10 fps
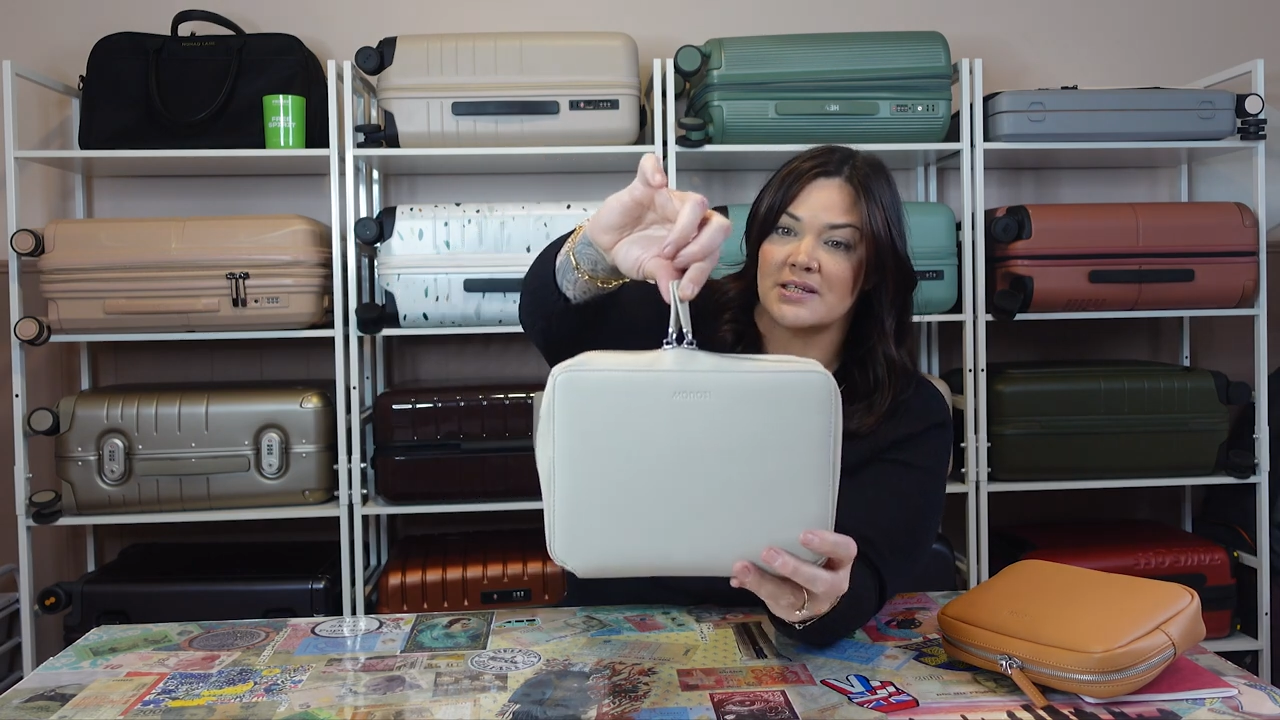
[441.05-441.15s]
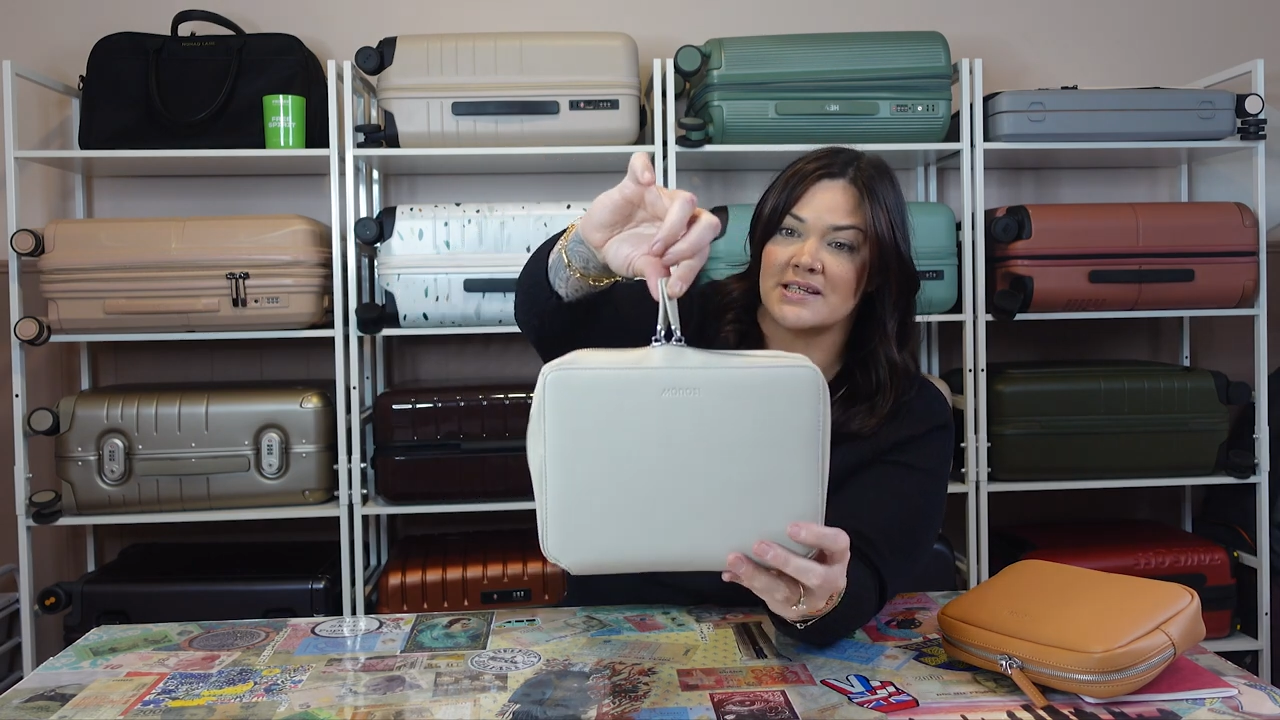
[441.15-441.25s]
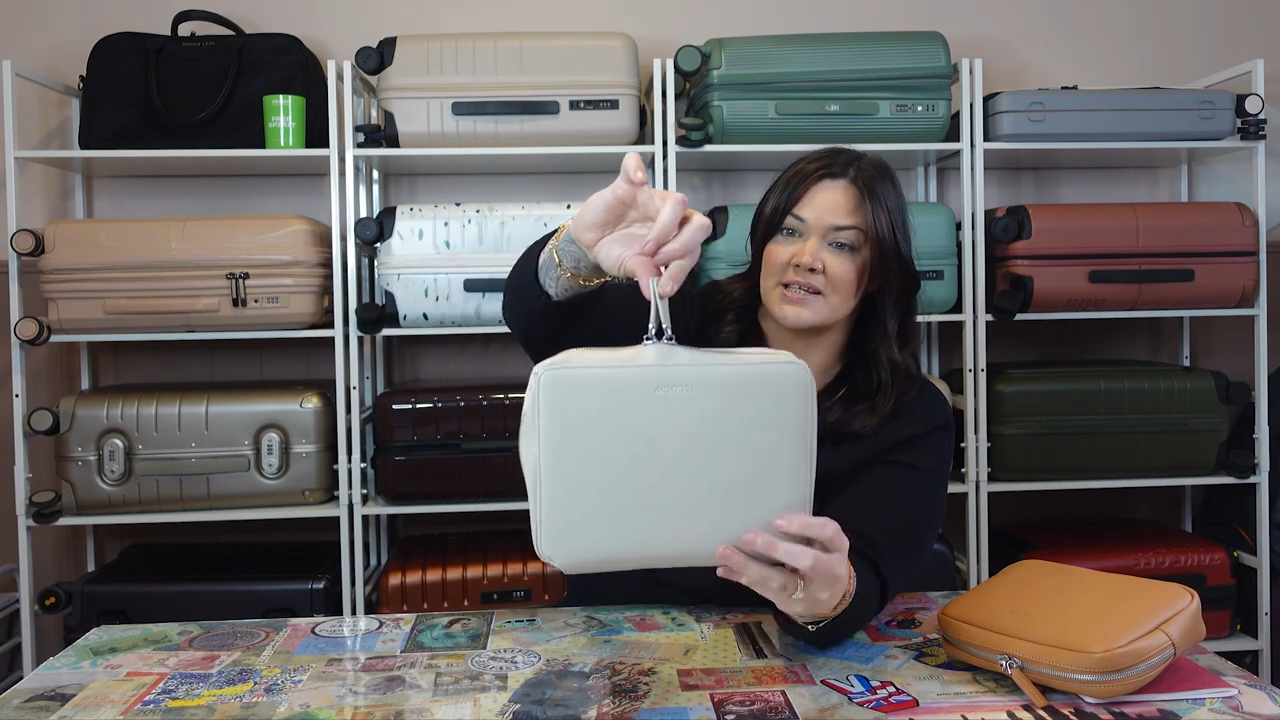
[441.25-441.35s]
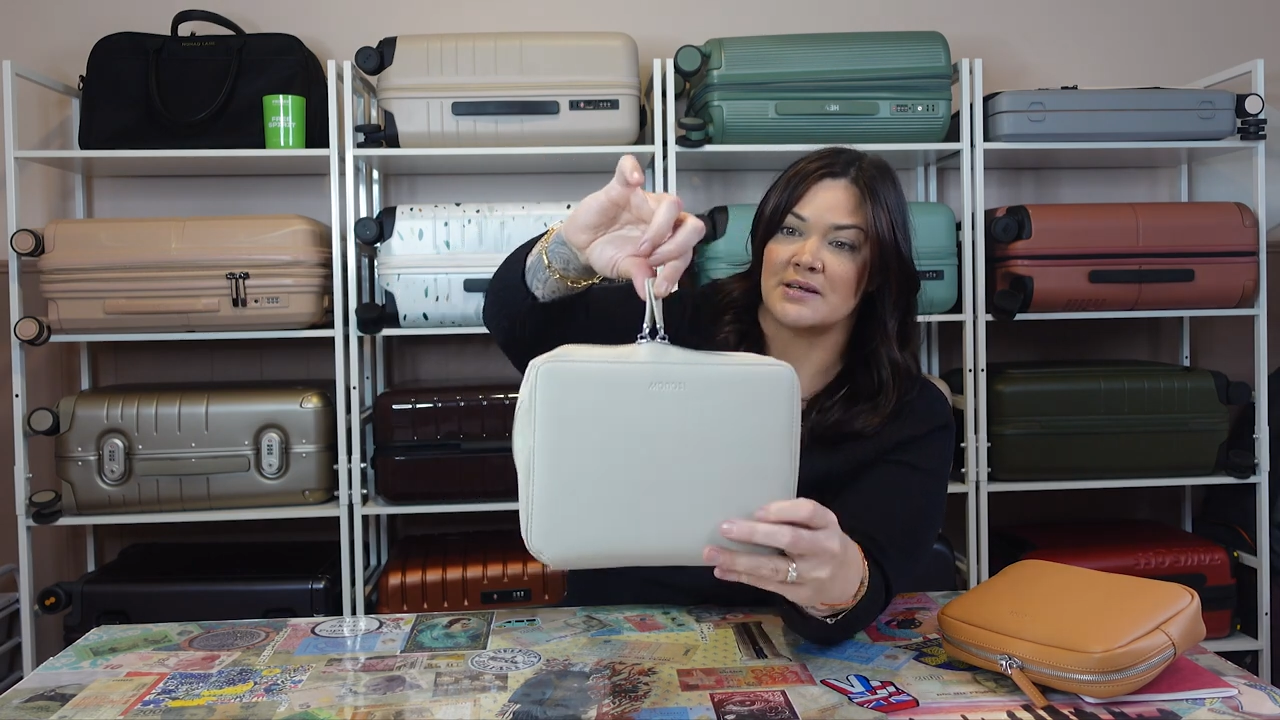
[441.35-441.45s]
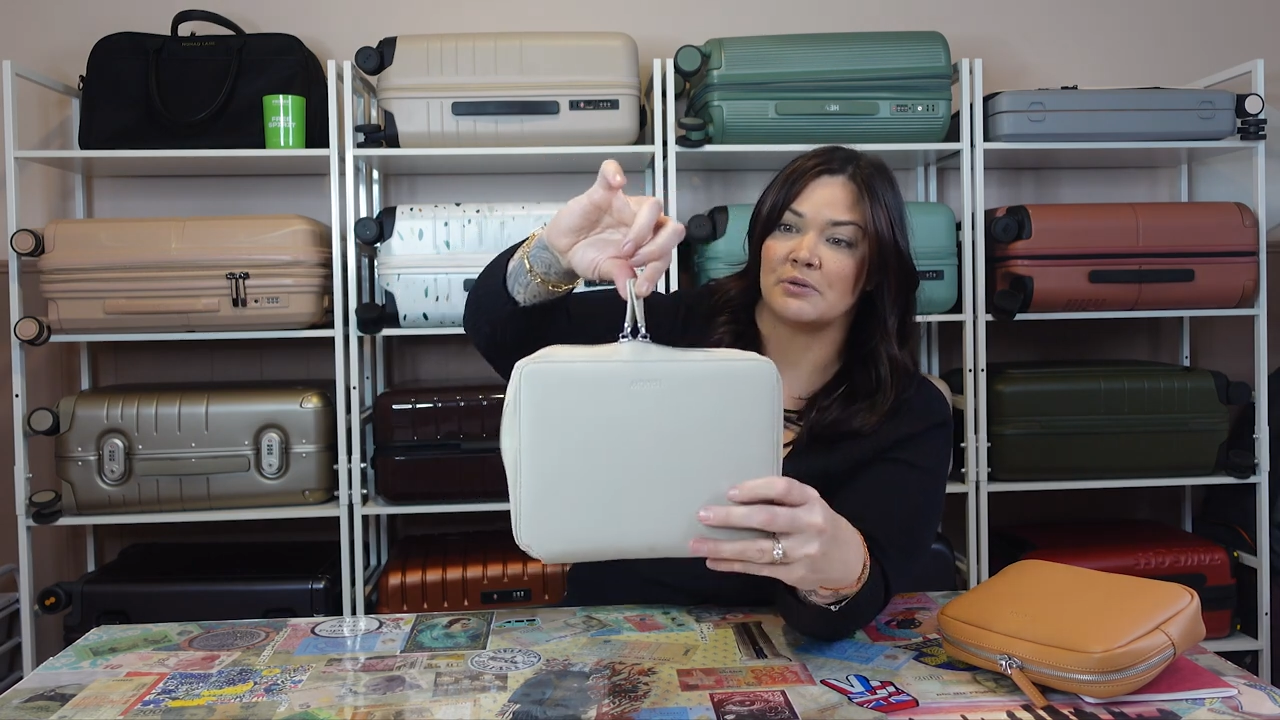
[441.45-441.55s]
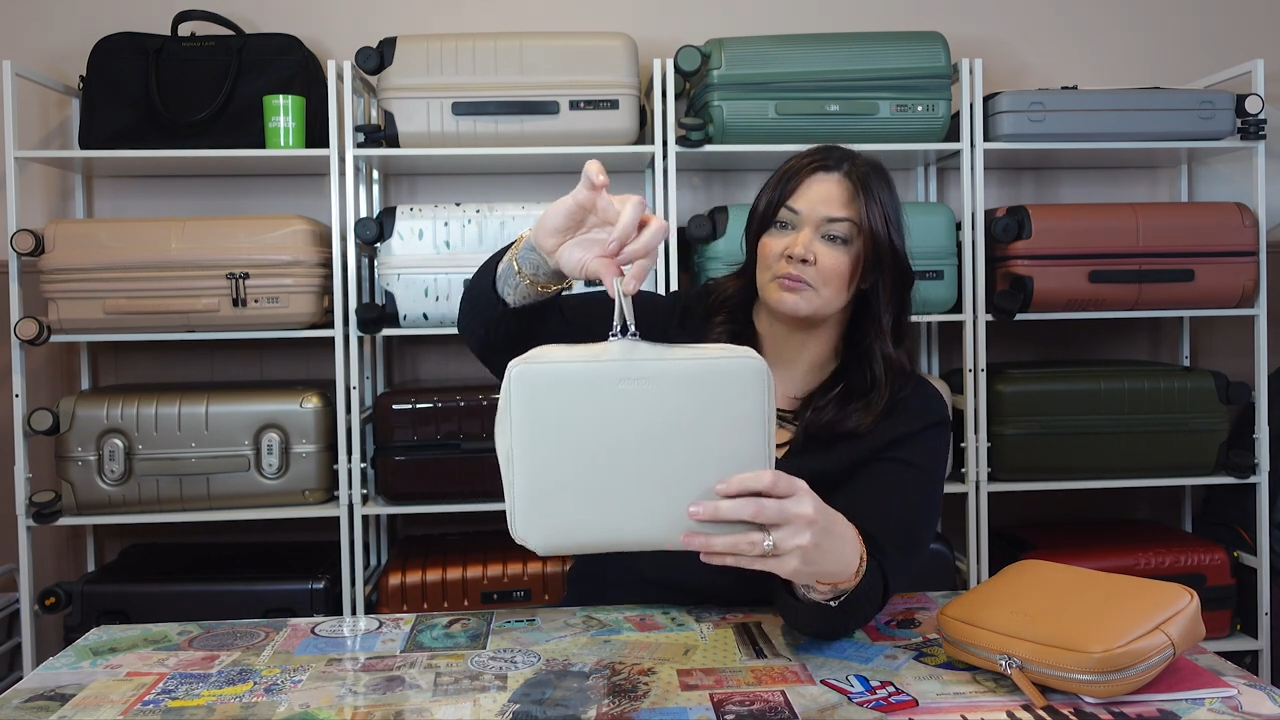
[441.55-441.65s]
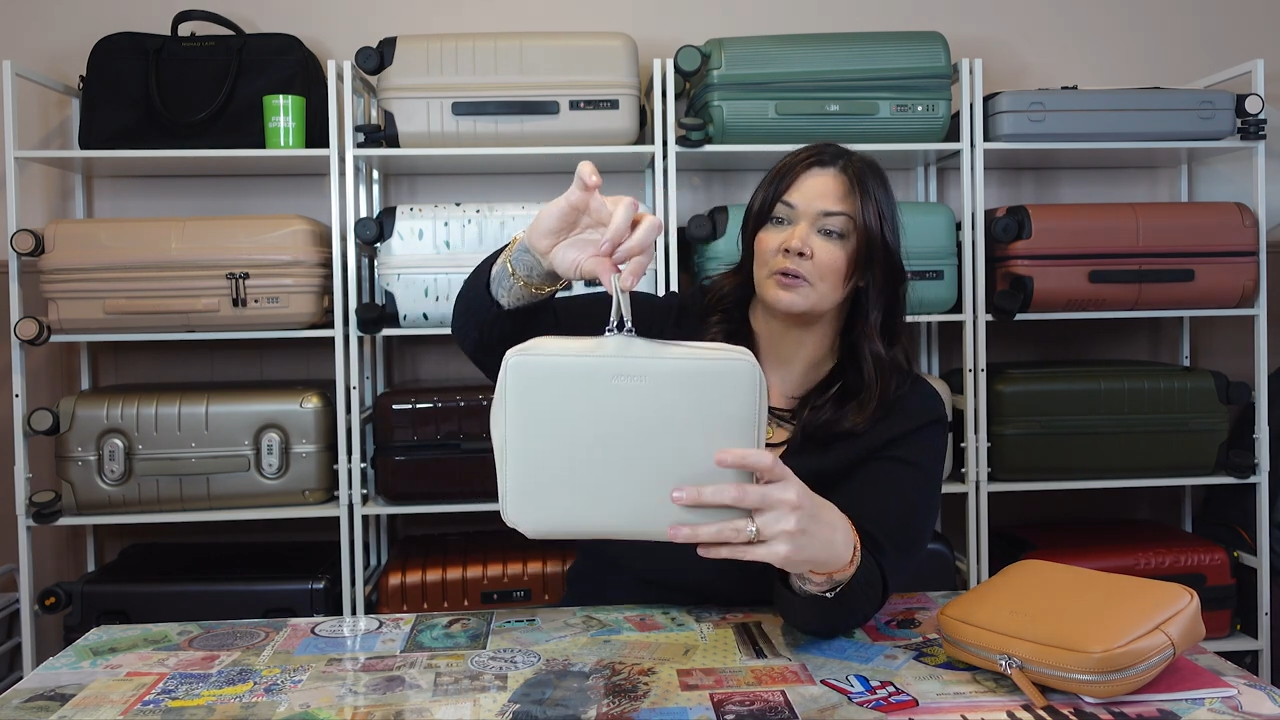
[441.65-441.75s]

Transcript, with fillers: in the zipper